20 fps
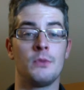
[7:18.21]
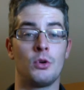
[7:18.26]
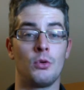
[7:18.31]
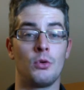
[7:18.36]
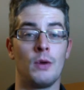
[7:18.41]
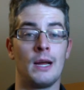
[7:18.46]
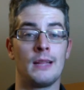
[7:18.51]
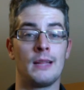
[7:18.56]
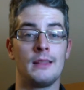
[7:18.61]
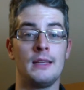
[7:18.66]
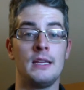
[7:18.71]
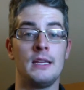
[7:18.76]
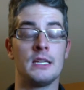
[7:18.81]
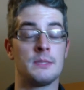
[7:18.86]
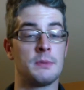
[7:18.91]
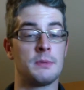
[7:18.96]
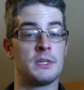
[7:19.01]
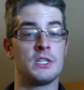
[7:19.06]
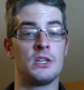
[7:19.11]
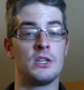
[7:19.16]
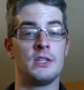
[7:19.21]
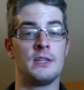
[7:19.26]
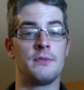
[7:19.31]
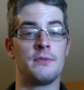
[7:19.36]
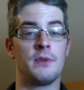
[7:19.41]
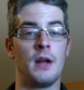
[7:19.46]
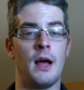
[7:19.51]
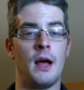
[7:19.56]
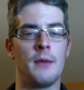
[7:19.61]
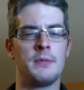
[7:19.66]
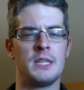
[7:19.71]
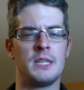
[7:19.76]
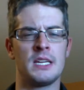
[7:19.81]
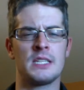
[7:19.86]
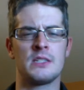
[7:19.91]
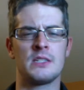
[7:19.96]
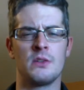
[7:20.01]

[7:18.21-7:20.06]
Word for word: correctly, especially on different objects.